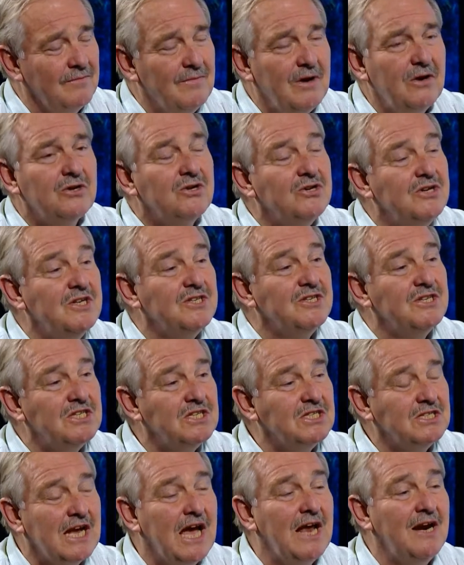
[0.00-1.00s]
America
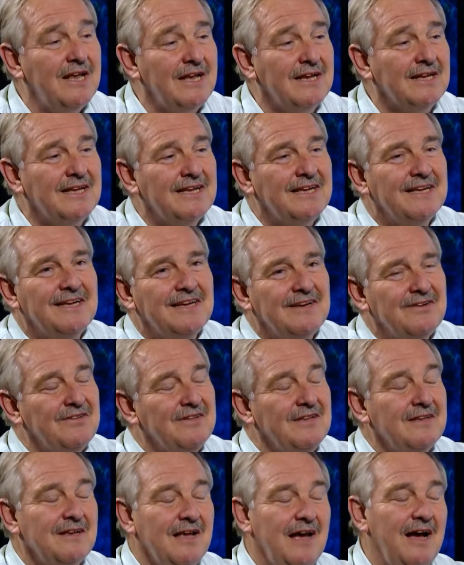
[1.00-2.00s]
isn't telling
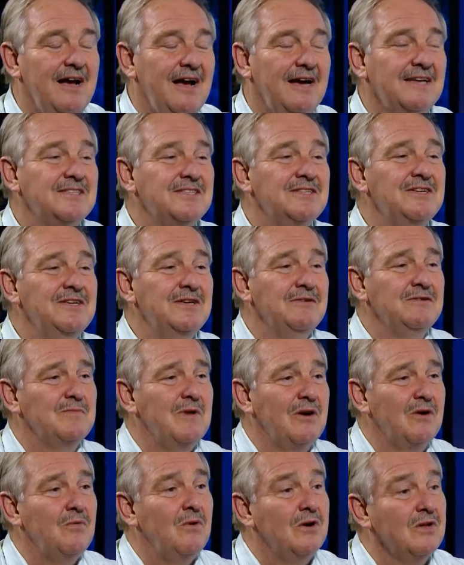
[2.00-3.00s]
us to use
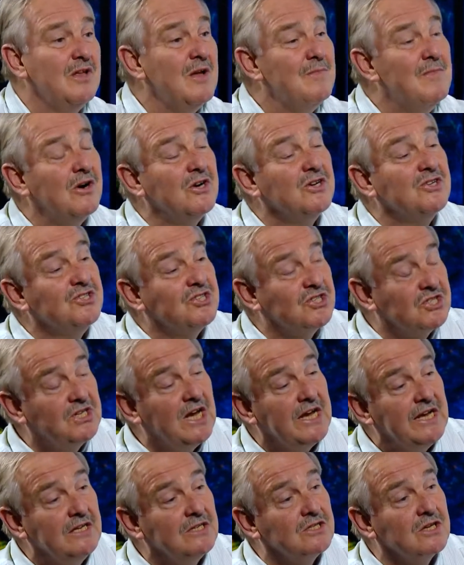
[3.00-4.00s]
marijuana. The American
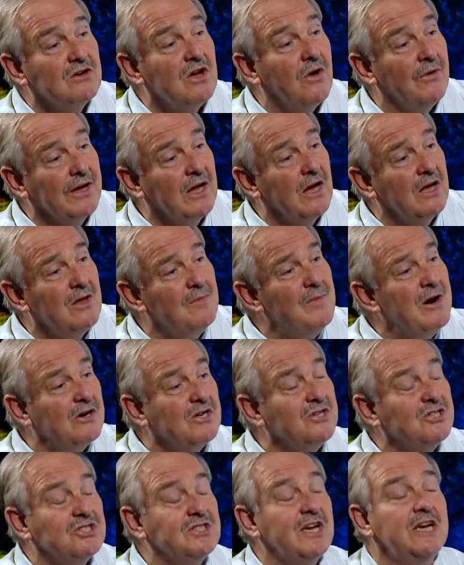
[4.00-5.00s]
states are going, the
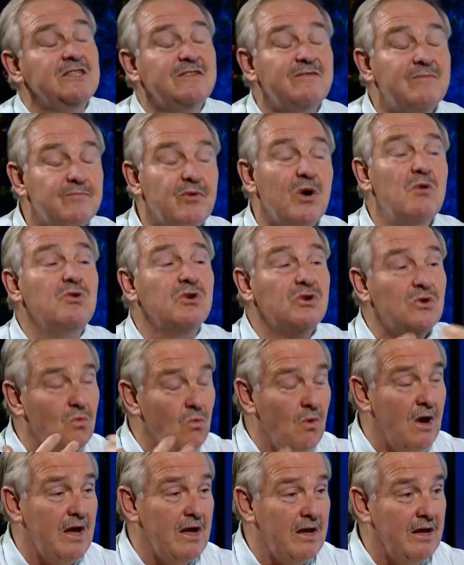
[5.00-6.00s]
American states have broken
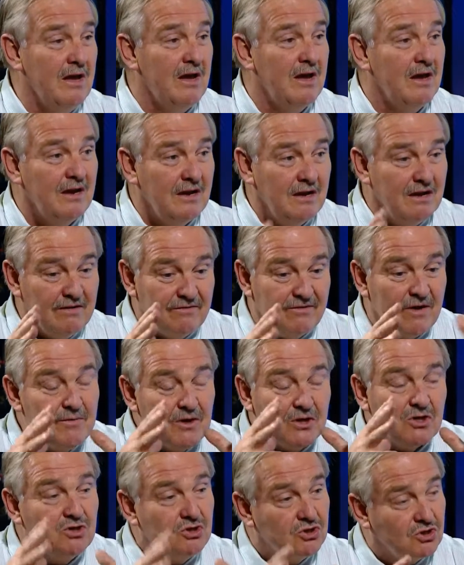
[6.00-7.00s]
away from
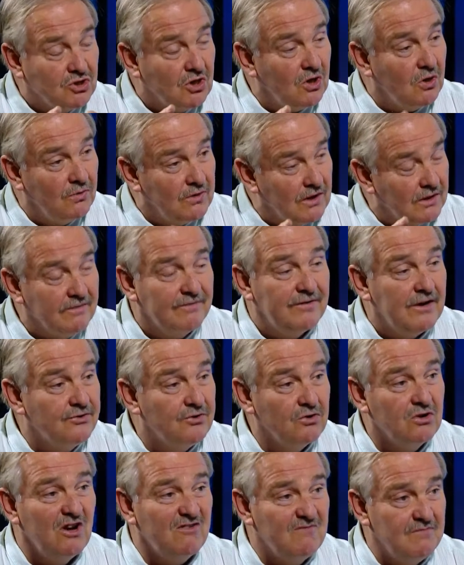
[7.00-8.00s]
the control that the
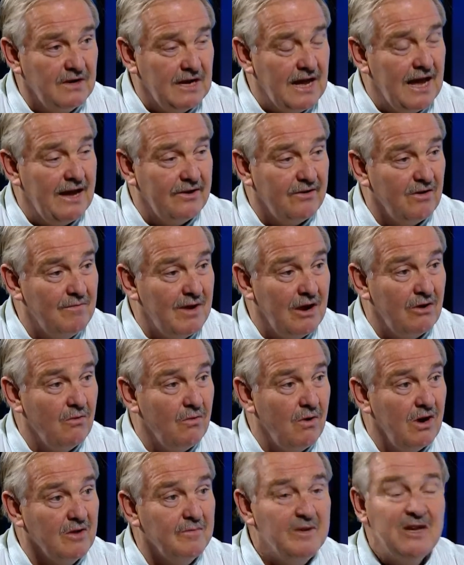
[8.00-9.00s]
federal government had on
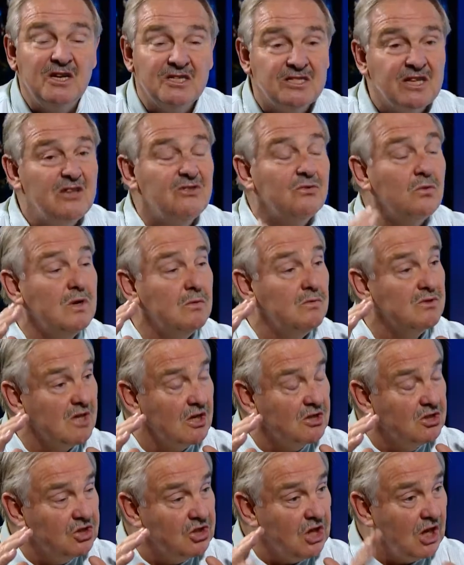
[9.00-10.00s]
marijuana because they thought it was
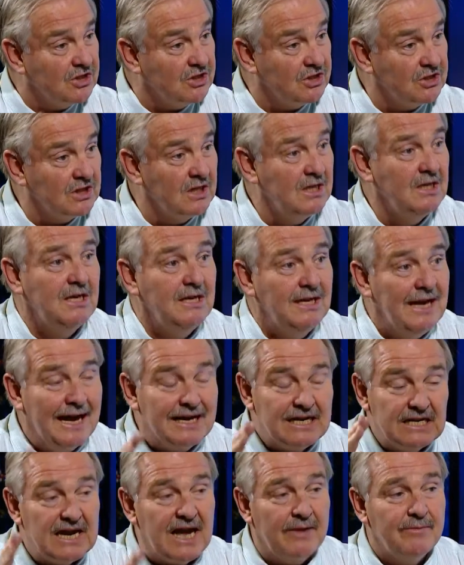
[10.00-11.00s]
unjust
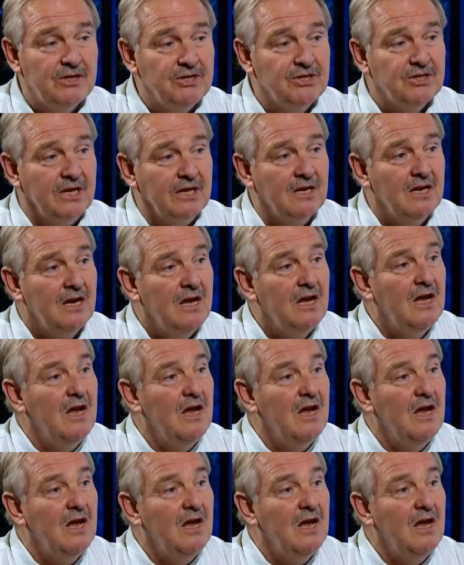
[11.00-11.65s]
and damaging.